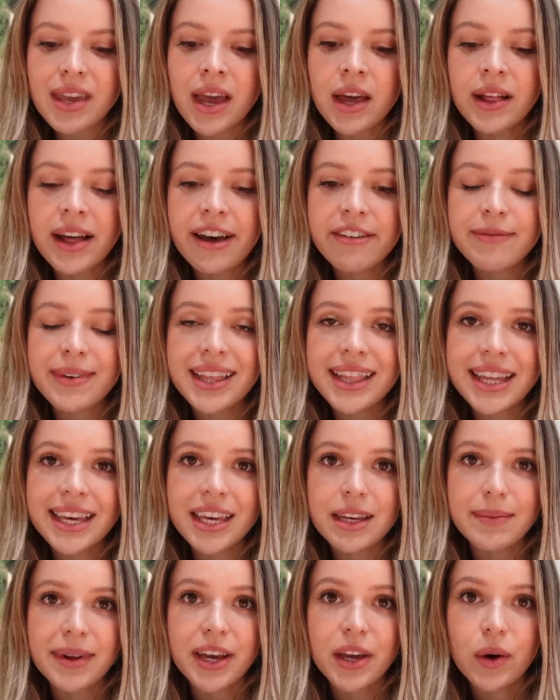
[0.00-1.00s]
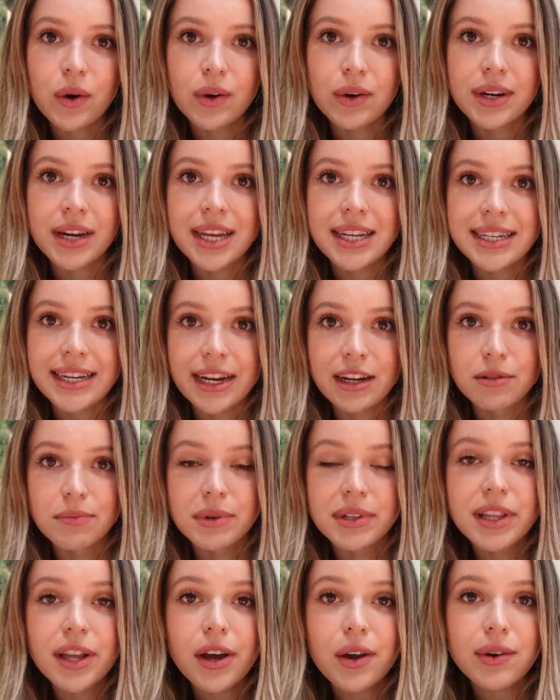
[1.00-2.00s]
I'll have my link and my code down
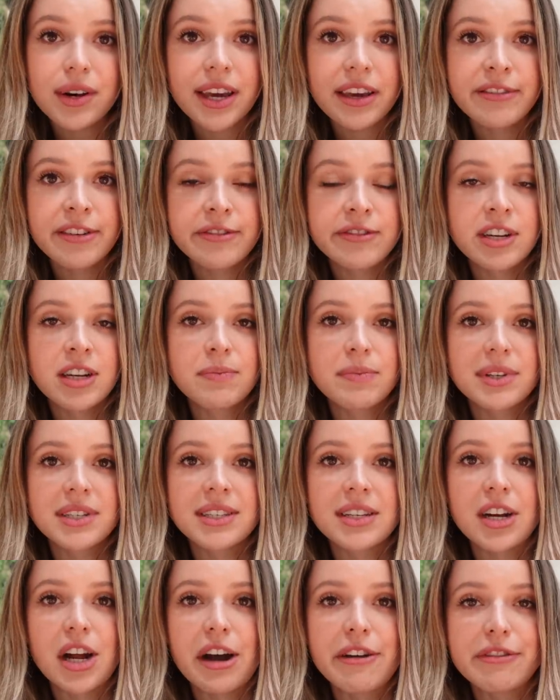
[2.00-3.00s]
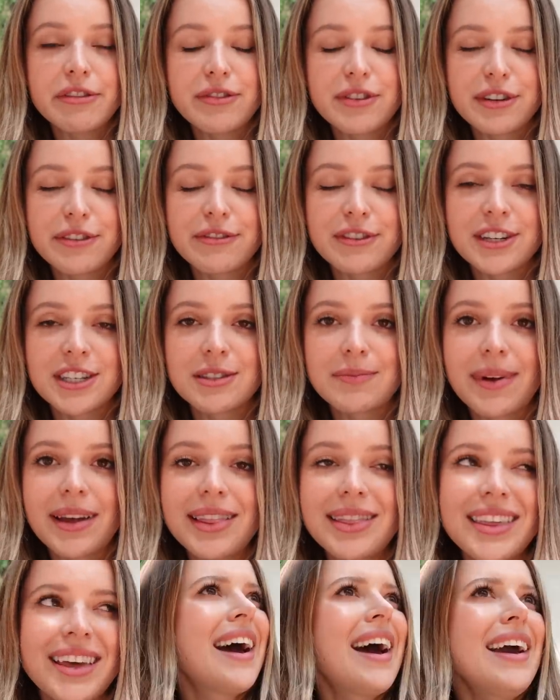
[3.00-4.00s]
below to get 15% off of your first
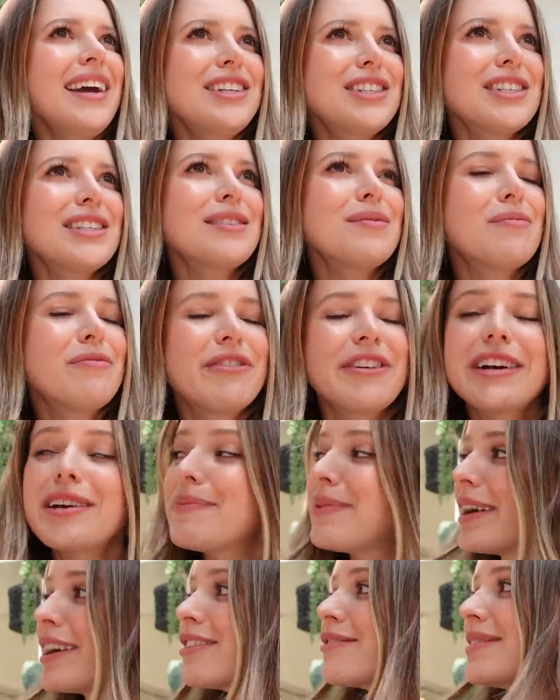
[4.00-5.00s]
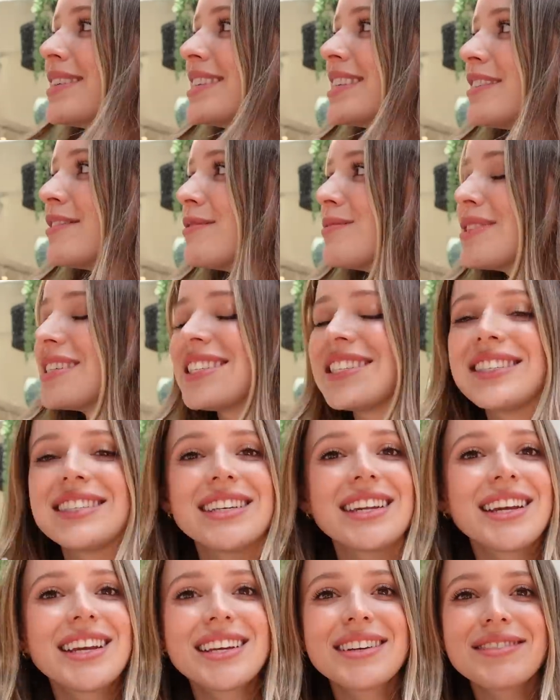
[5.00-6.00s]
month. I just am very proud of myself. I'm just
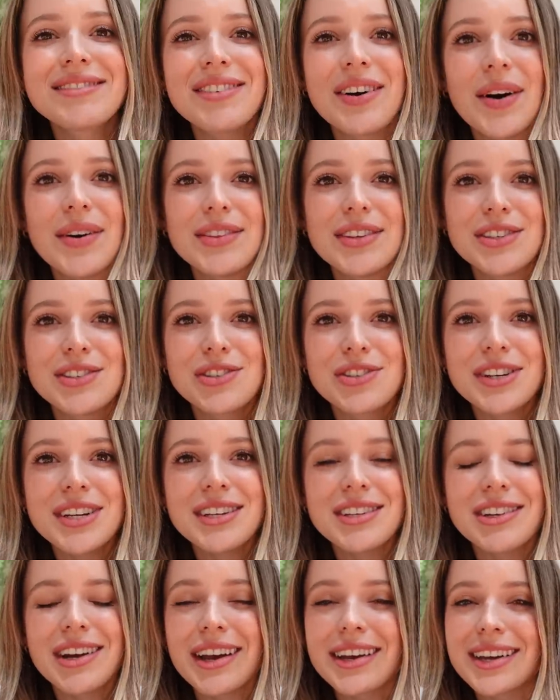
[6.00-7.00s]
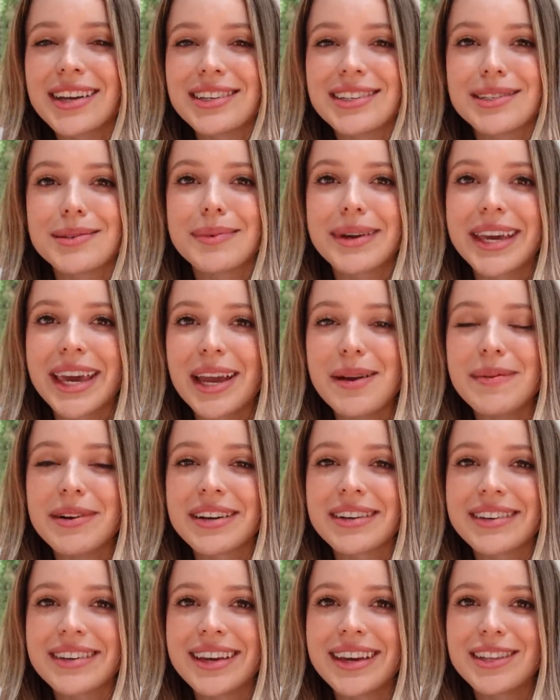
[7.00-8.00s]
sitting on the street talking to my camera
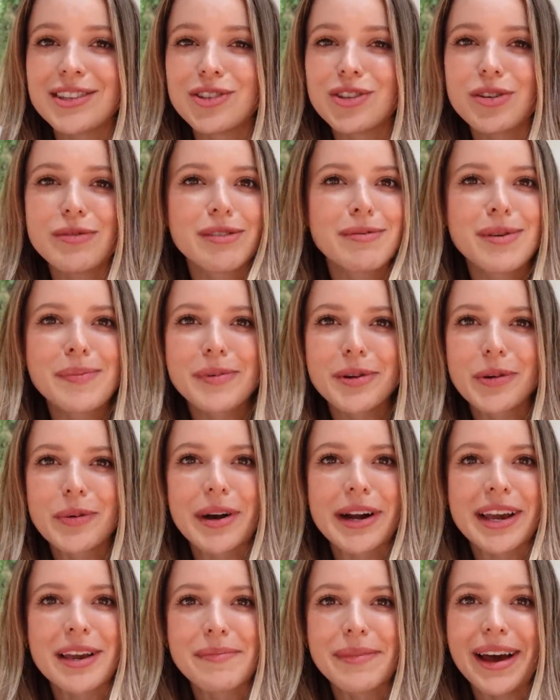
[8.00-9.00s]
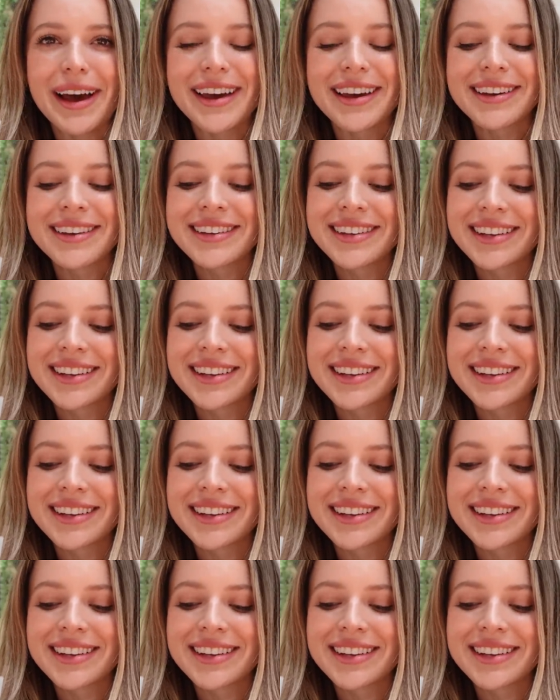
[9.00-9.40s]
and so many people are walking by.